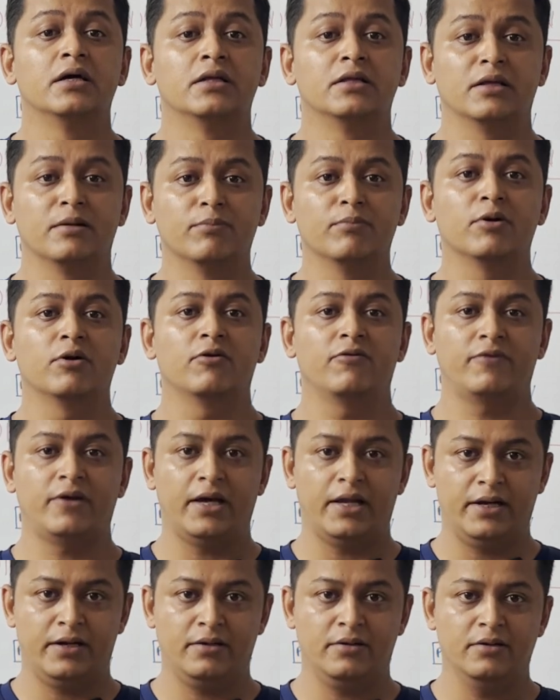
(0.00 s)
number of
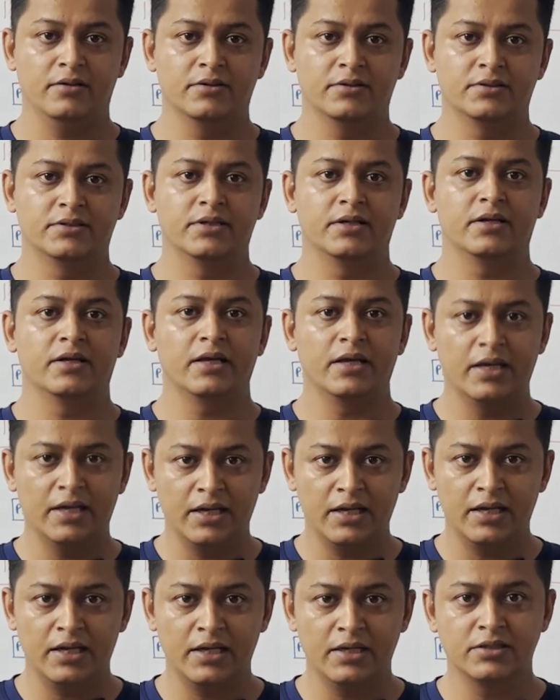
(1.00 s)
characters, their
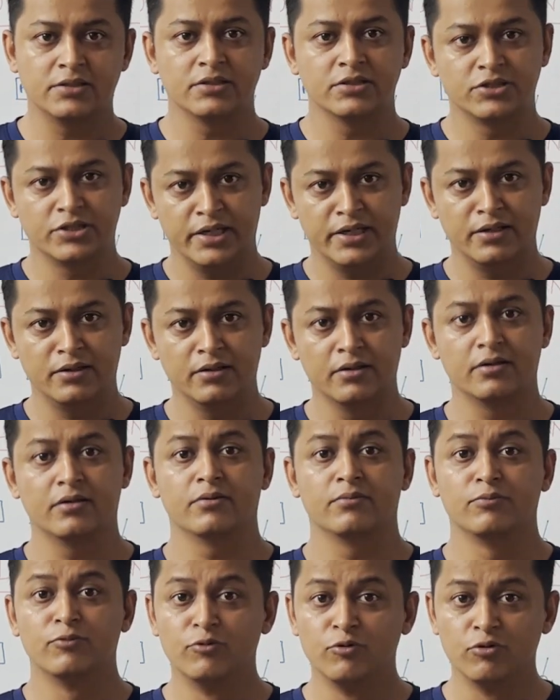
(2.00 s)
age,
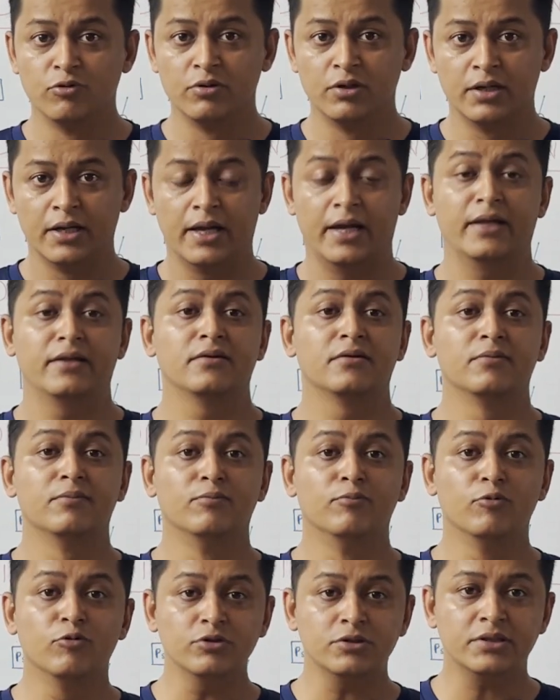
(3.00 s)
gender, mood, and the
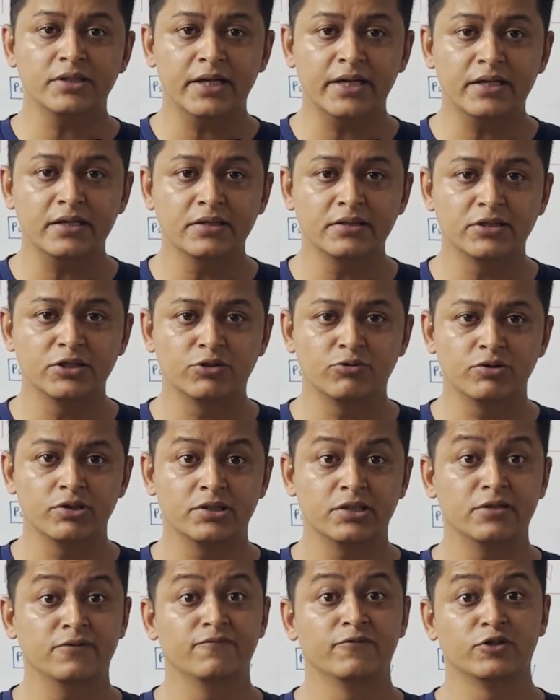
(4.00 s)
most likely
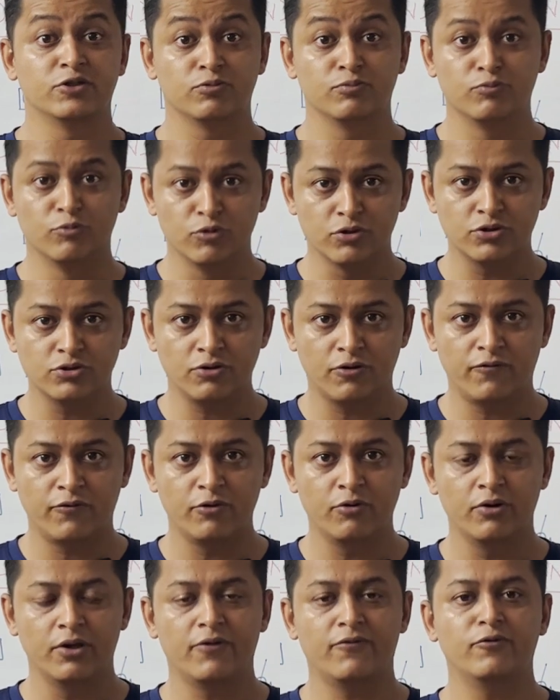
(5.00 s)
situation which most of
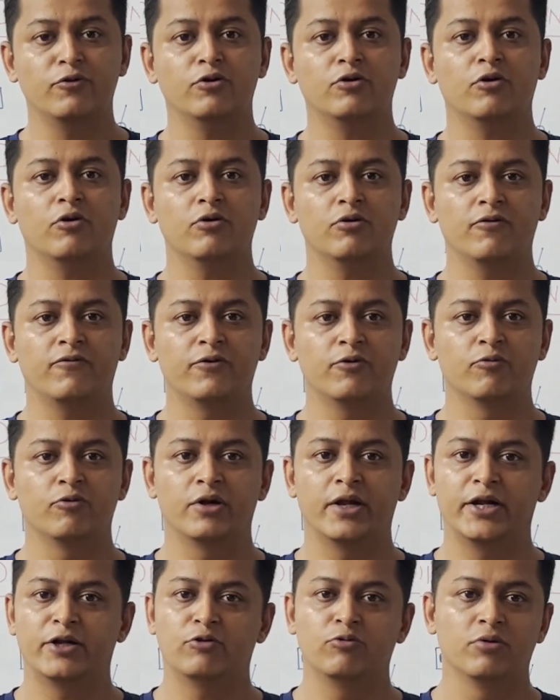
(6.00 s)
you, if not all of you,
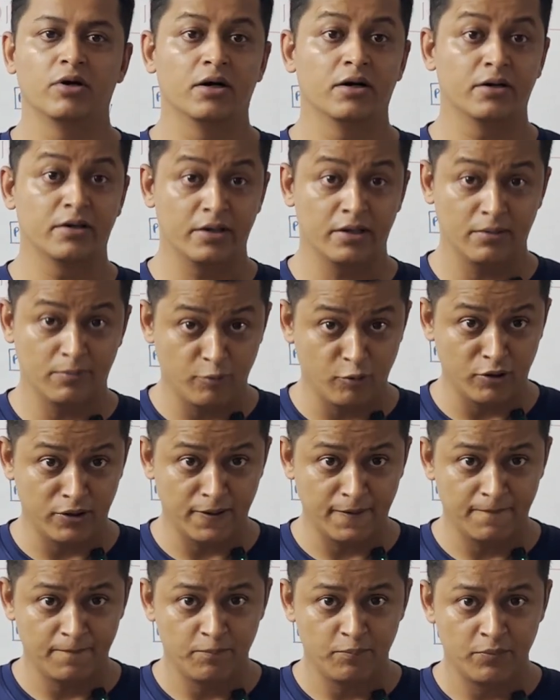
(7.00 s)
would like to agree upon.
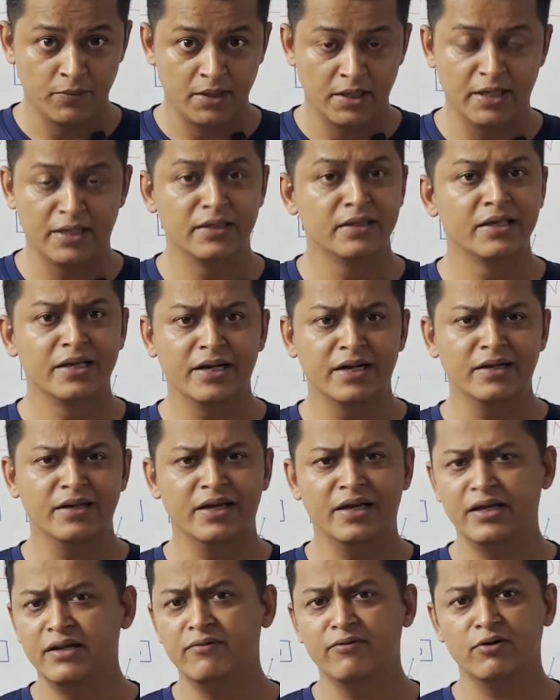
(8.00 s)
In the end,
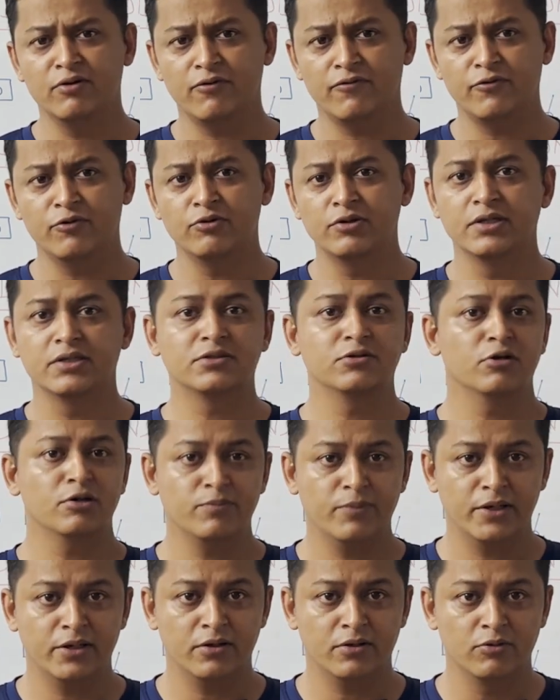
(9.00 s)
any one of you, does
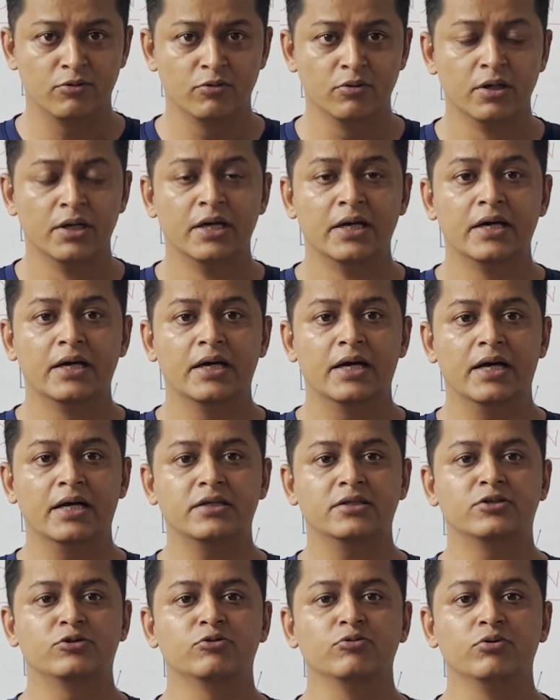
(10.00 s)
not matter who,
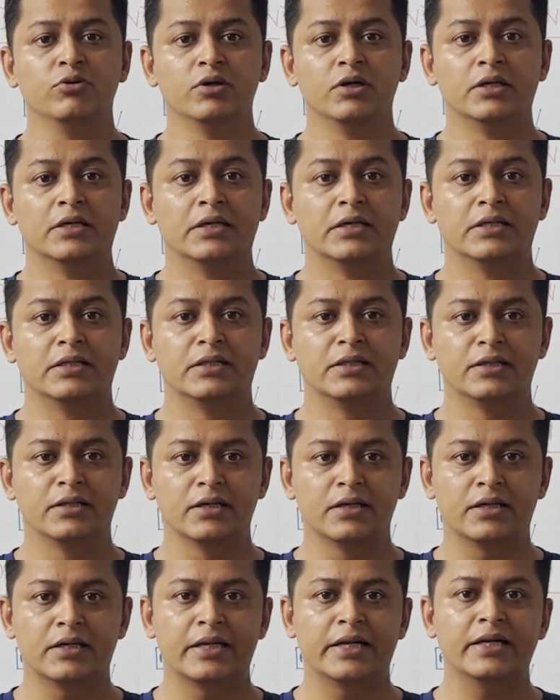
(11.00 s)
has to
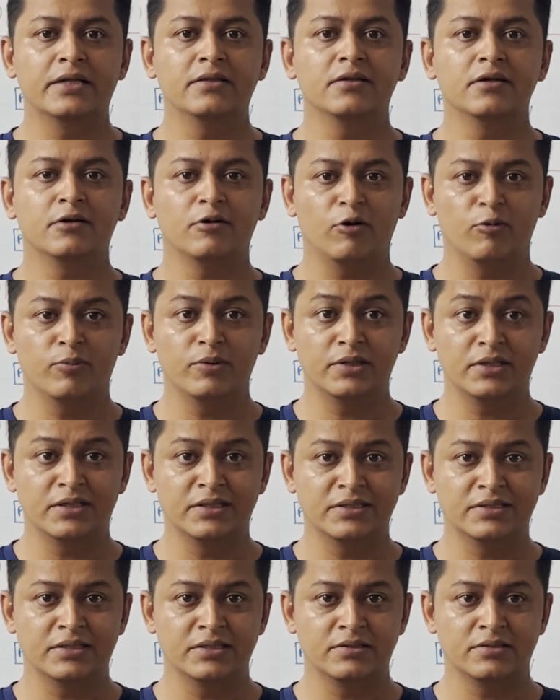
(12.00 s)
narrate the common
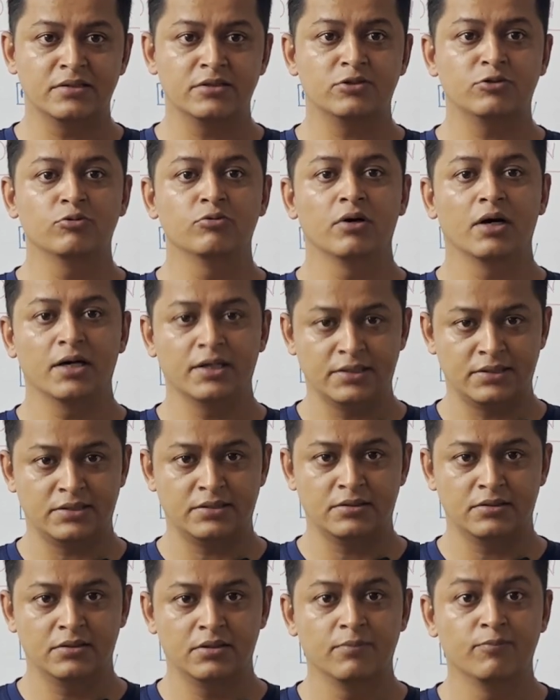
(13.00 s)
consensus to
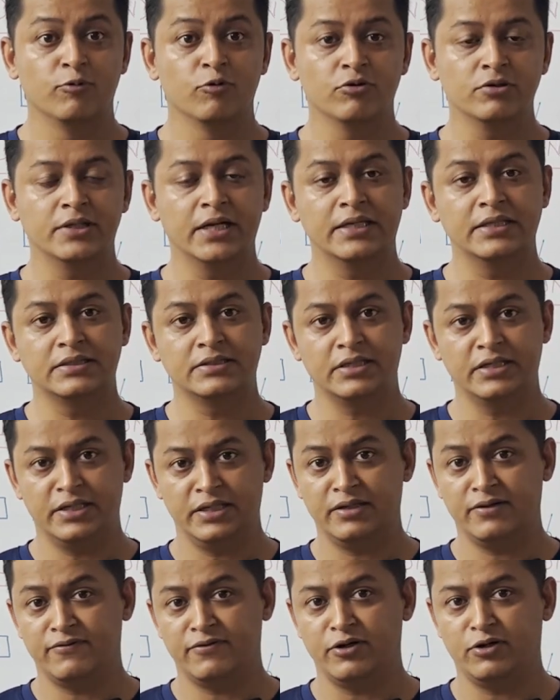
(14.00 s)
us, the board that is
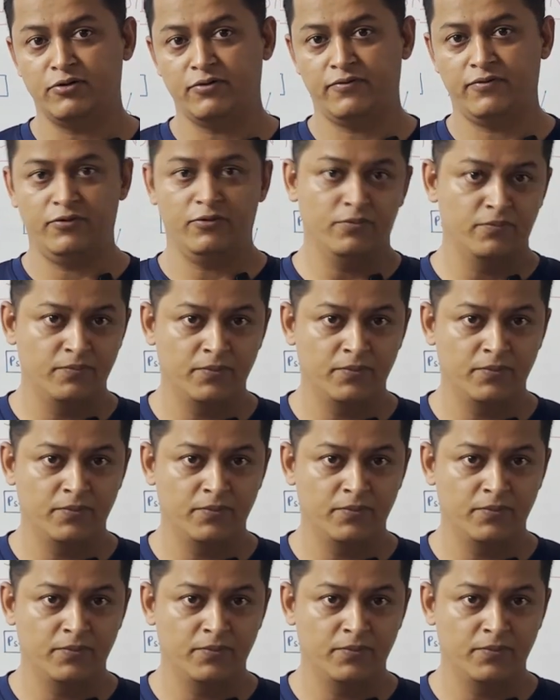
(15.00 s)
sitting in front of you.